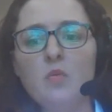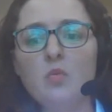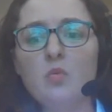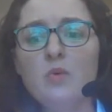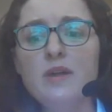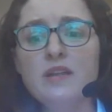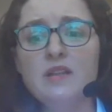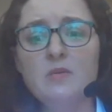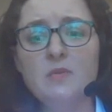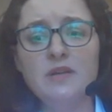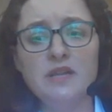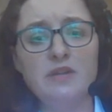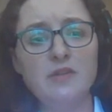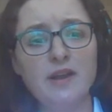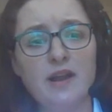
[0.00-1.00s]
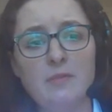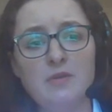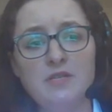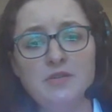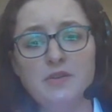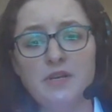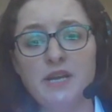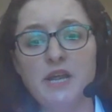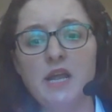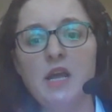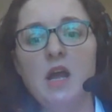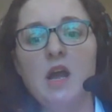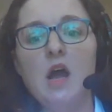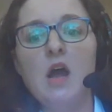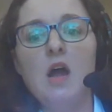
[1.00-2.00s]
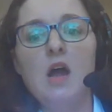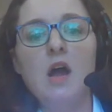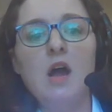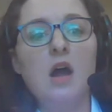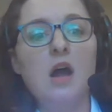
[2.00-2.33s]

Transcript: Really, really great opportunity. Yeah.